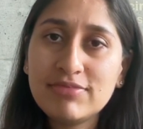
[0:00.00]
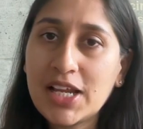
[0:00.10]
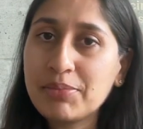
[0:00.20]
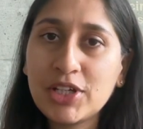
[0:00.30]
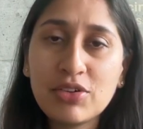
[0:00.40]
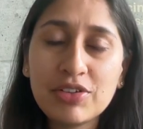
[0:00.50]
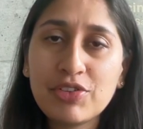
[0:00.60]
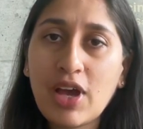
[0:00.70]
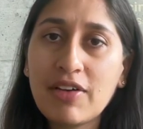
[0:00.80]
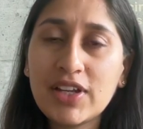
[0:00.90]
Let me know if
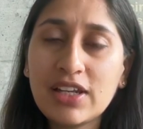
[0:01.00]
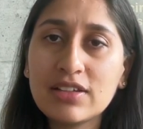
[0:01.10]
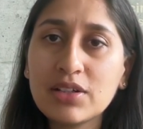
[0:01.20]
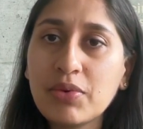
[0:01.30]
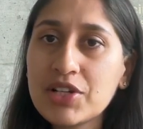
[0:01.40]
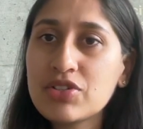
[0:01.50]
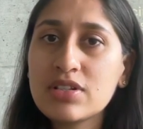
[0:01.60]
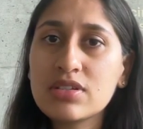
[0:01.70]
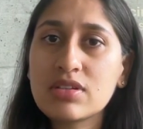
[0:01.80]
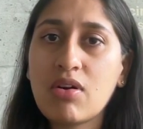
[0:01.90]
you have any other
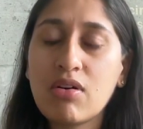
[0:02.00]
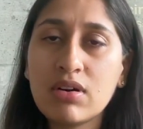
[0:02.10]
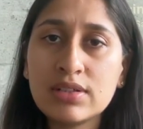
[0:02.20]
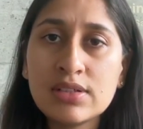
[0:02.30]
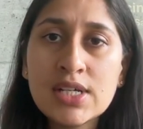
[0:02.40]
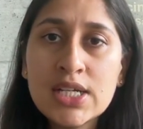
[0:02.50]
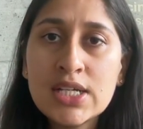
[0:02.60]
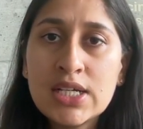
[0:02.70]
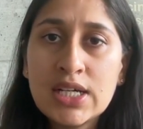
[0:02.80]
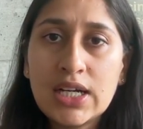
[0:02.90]
questions on
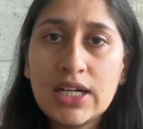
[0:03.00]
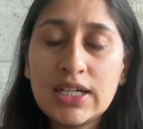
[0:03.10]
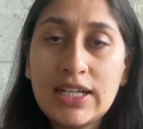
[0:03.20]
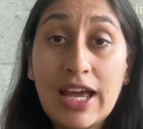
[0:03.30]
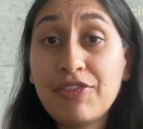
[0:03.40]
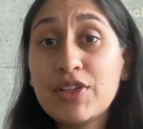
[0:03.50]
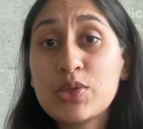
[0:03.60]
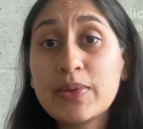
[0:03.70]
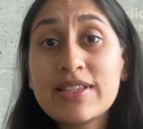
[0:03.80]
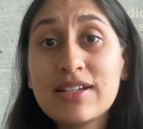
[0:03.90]
life in
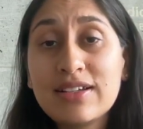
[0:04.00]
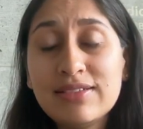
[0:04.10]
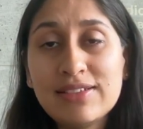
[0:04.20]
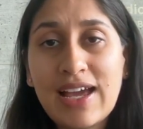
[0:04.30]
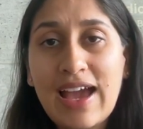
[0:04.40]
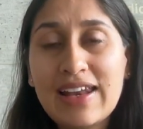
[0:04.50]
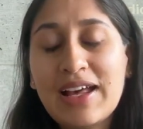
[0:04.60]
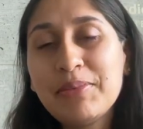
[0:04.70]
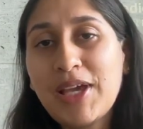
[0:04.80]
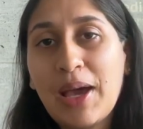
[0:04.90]
Switzerland, and
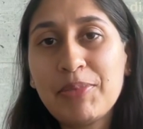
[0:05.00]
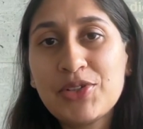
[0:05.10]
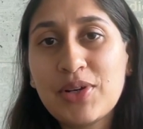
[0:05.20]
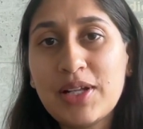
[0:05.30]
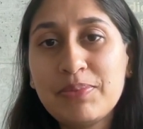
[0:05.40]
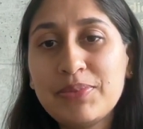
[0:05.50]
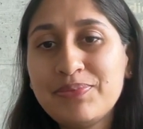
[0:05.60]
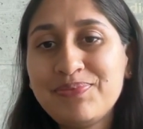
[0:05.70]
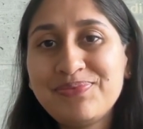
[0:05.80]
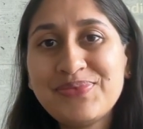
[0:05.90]
I'll be happy to help.
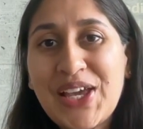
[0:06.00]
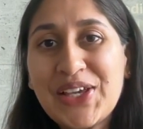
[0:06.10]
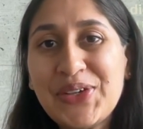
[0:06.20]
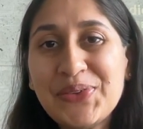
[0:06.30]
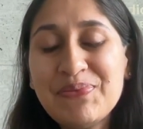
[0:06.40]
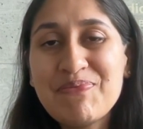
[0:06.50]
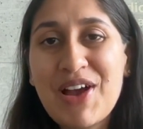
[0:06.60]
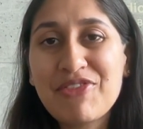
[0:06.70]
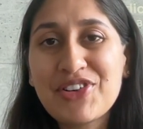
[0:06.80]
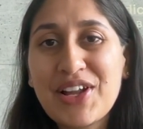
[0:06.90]
Thank you.
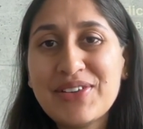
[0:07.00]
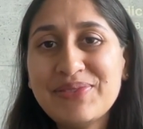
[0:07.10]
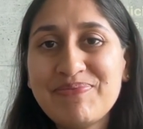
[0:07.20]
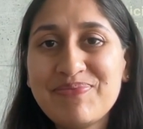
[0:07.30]
Bye for now.